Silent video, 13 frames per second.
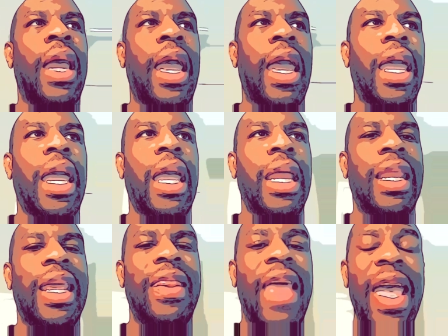And
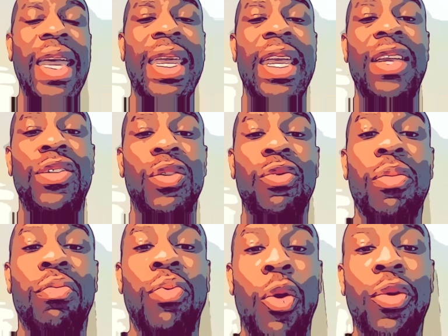in that case, you're a
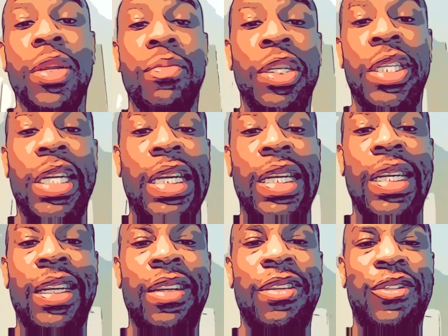broken machine.
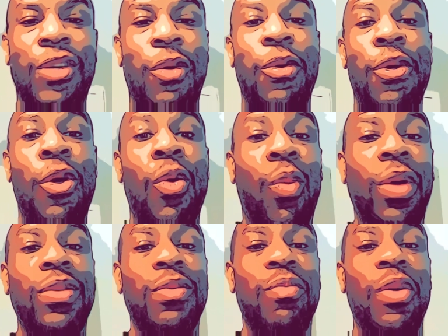So
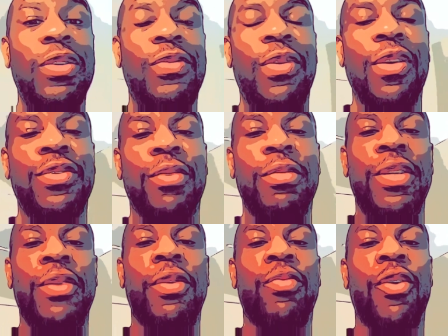what do most folks normally
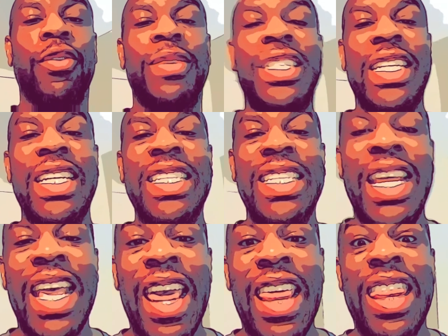do with broken machines?
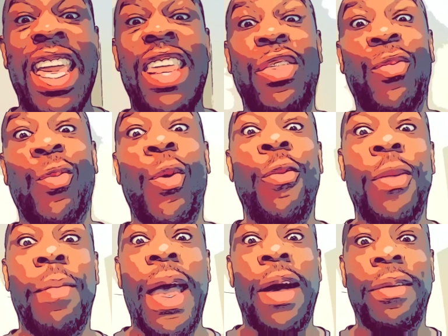They throw
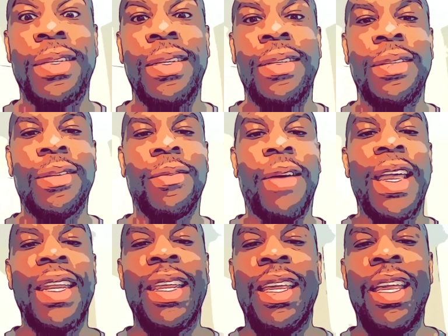them out,
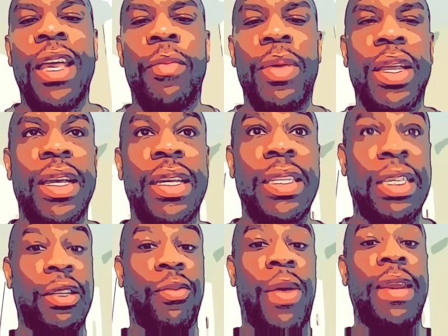right? Because
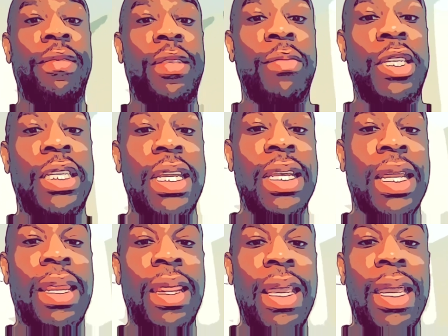it's great if the machine
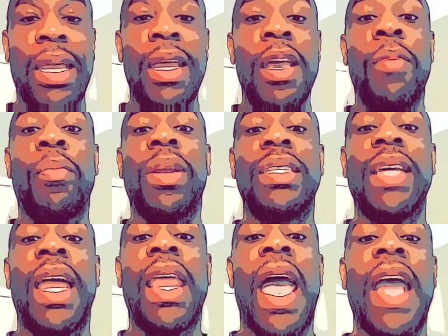can think, but it's
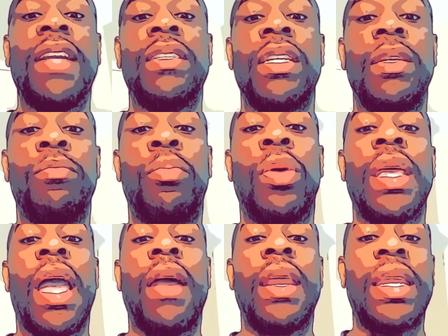not actually putting
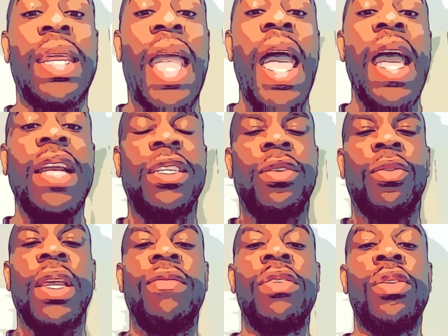out any action or
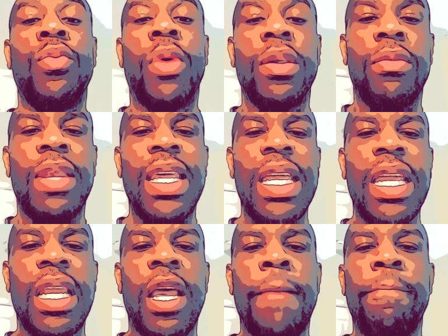giving you what you
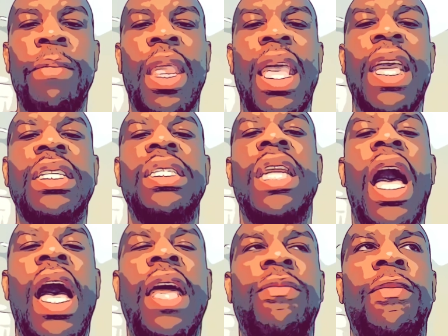need. It's
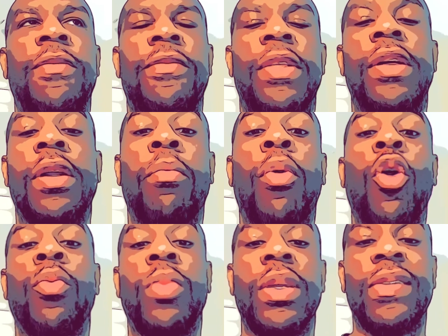not fulfilling a
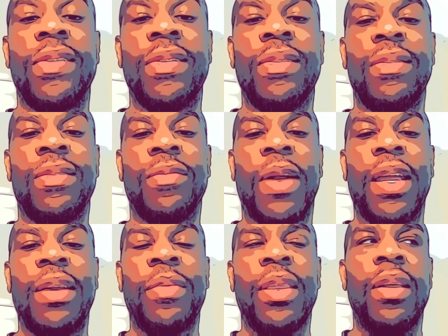purpose,
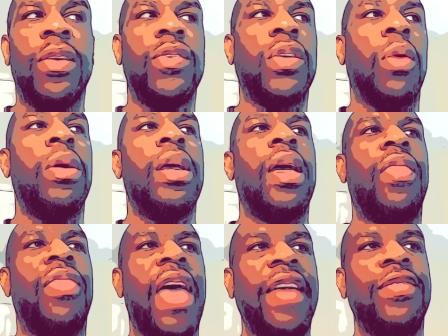right? So
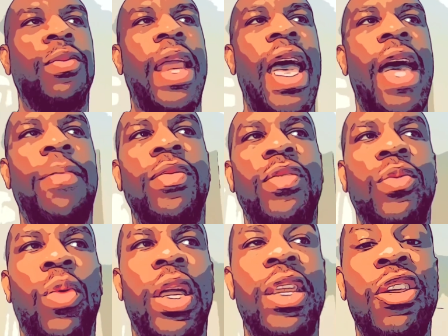that's what happens
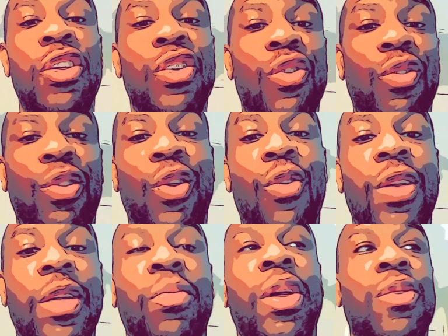when you're
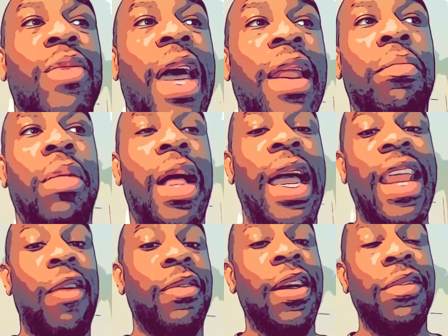learning but you're not applying.
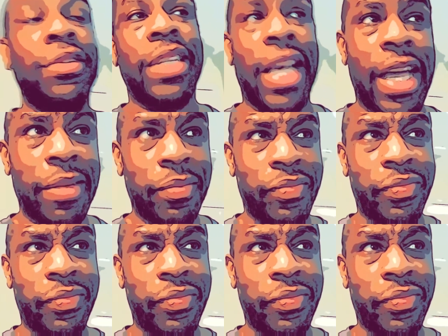Now, on the other side,